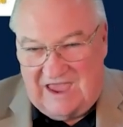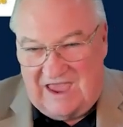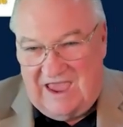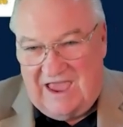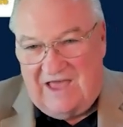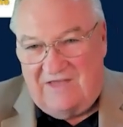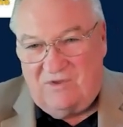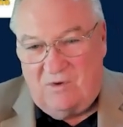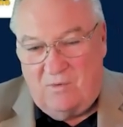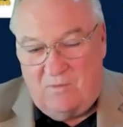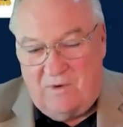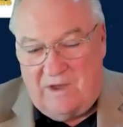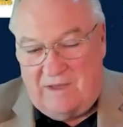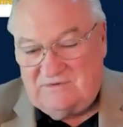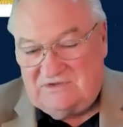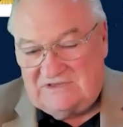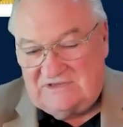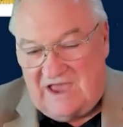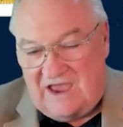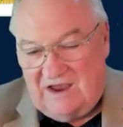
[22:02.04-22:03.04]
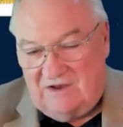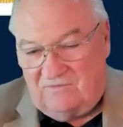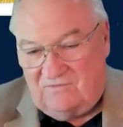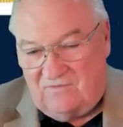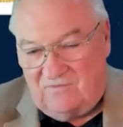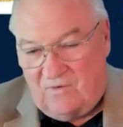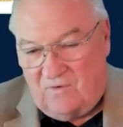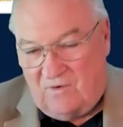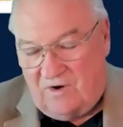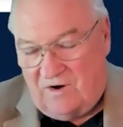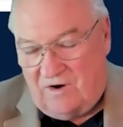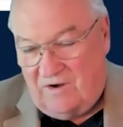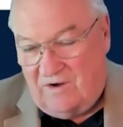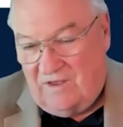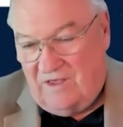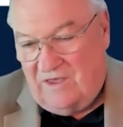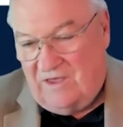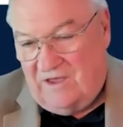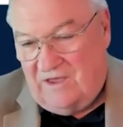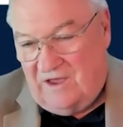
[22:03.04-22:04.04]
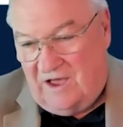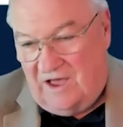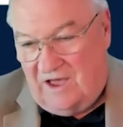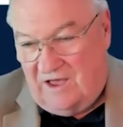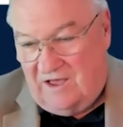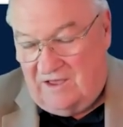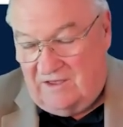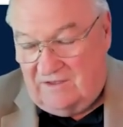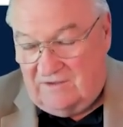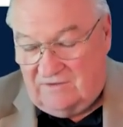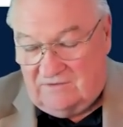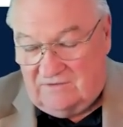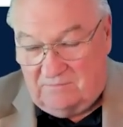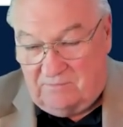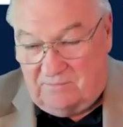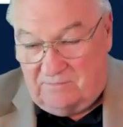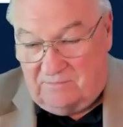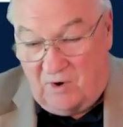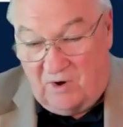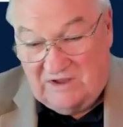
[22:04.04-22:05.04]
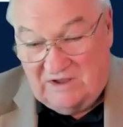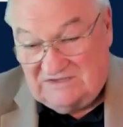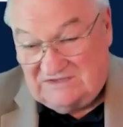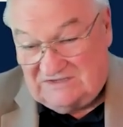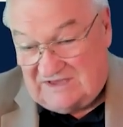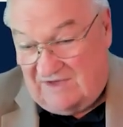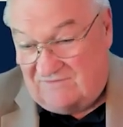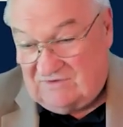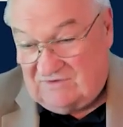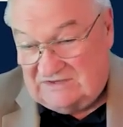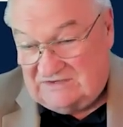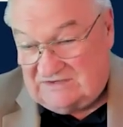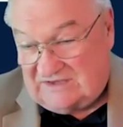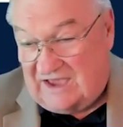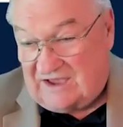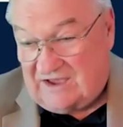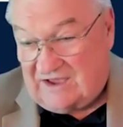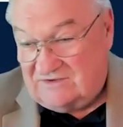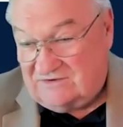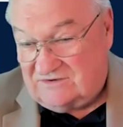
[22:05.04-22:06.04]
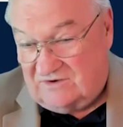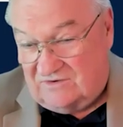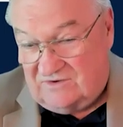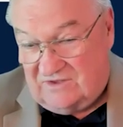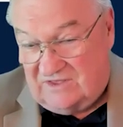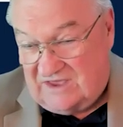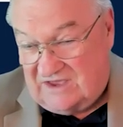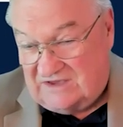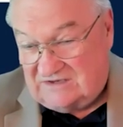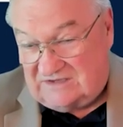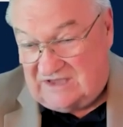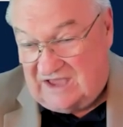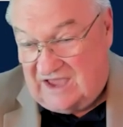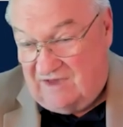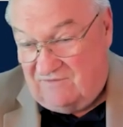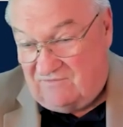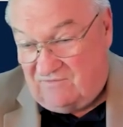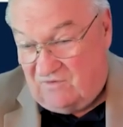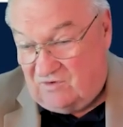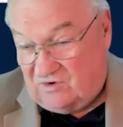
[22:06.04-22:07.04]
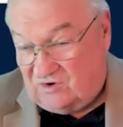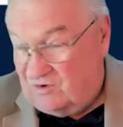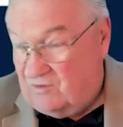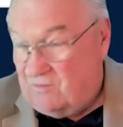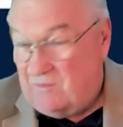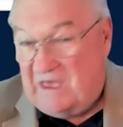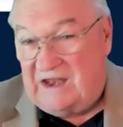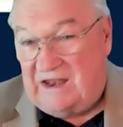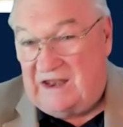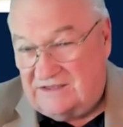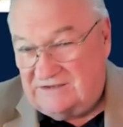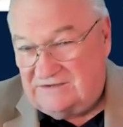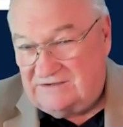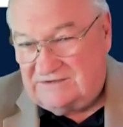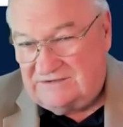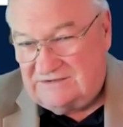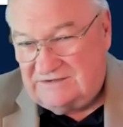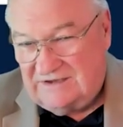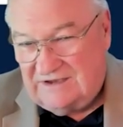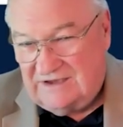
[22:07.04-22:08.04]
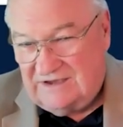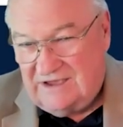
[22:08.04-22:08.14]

stay on the website for uh, zero point 0.7 seconds or do they stay for 2 minutes?